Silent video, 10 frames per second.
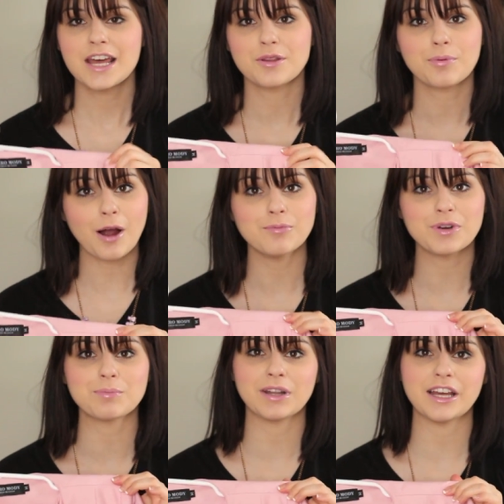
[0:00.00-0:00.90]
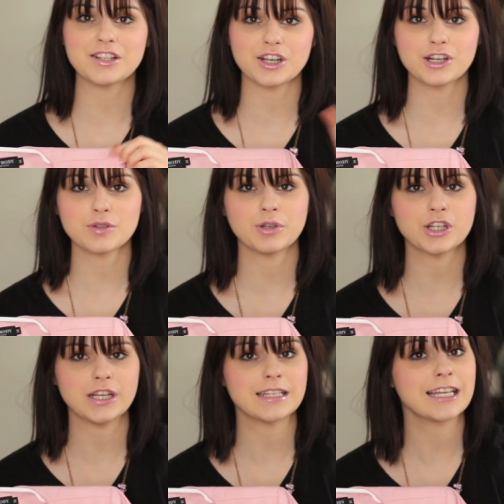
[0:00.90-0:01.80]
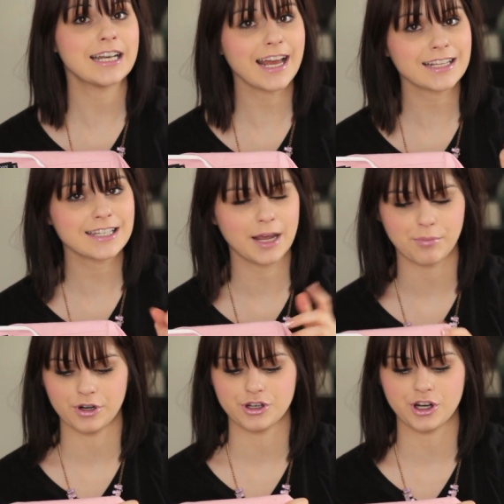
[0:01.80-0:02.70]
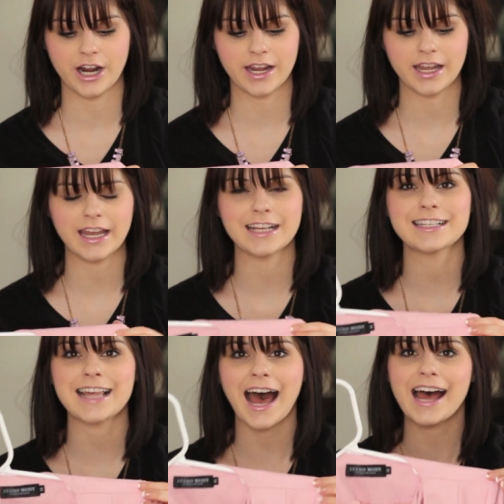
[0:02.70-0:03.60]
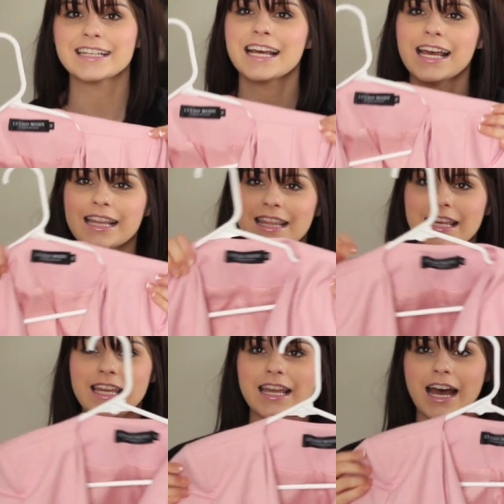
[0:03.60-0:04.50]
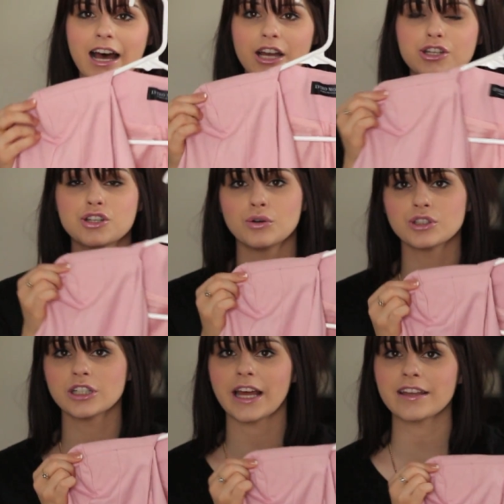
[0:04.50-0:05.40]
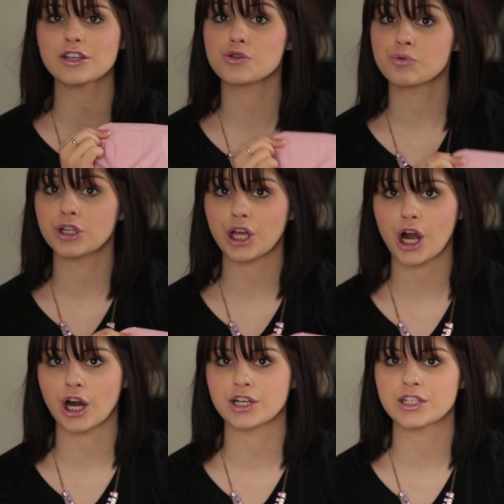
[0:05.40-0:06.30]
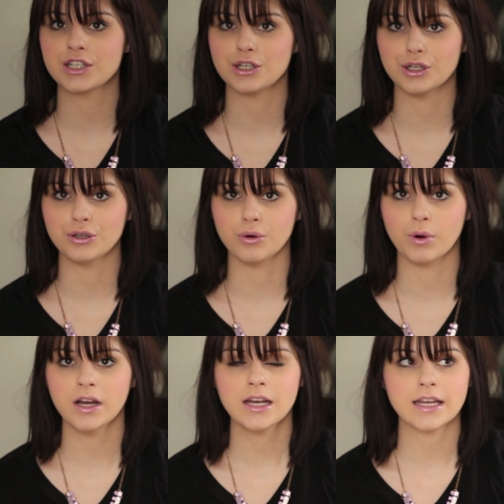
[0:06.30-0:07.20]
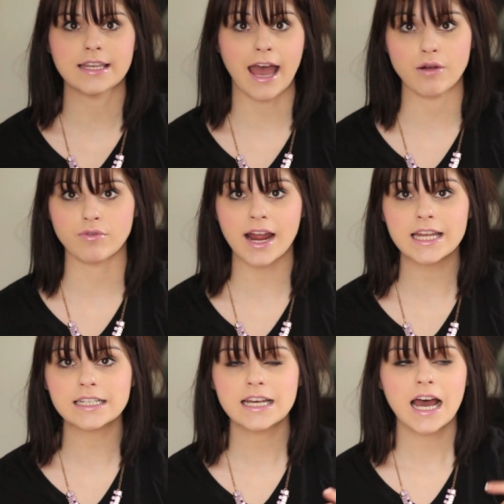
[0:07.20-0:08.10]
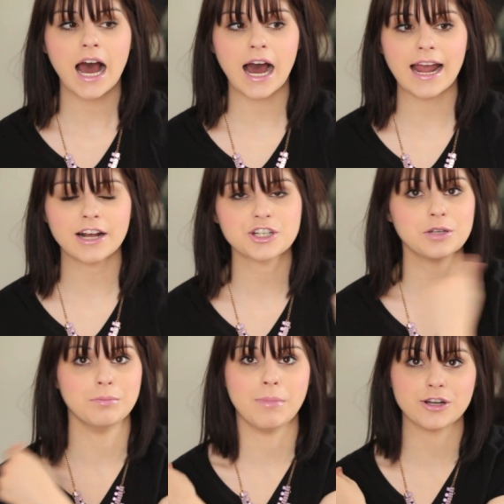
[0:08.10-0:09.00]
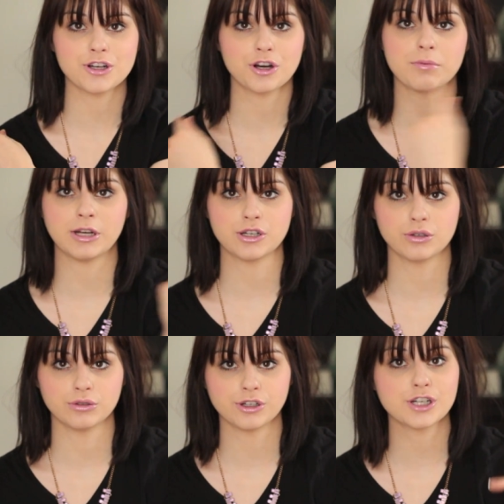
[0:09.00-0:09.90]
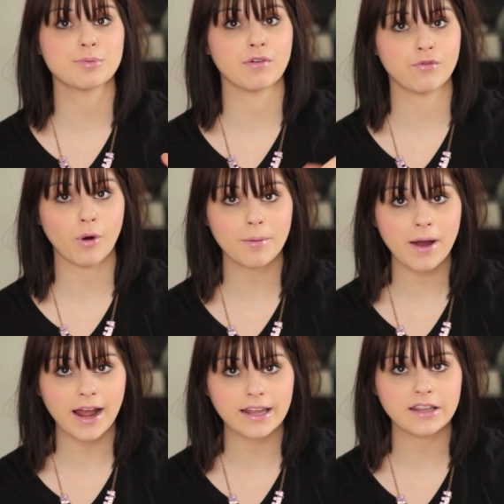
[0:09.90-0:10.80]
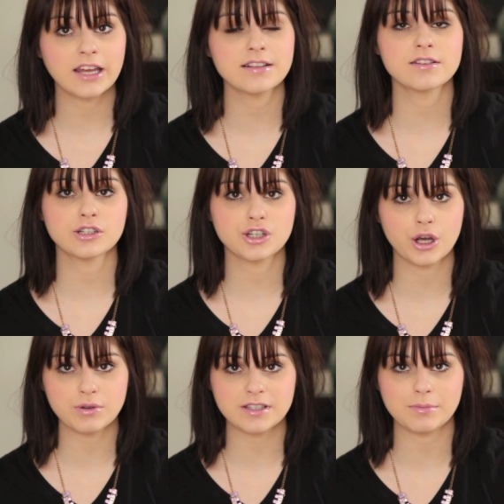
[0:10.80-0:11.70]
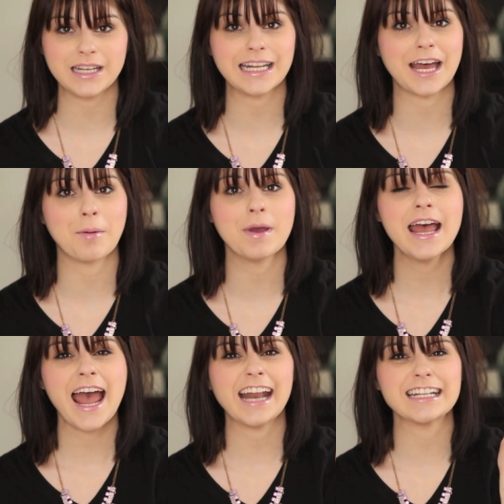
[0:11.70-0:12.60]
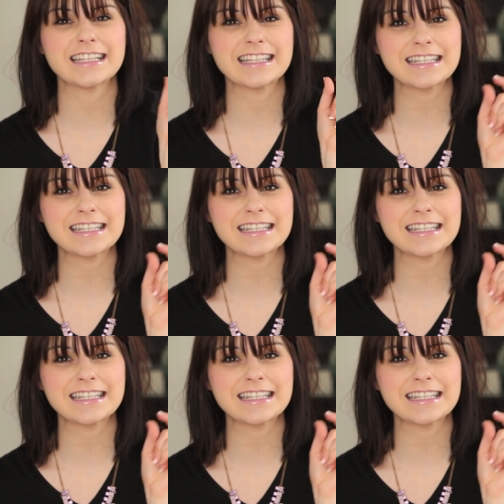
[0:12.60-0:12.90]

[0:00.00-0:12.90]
The problem with blazers, which is the next tip or trick, is that the uh, shoulder length is really hard to get right. I actually measured my shoulders before buying this, chose the medium, and it's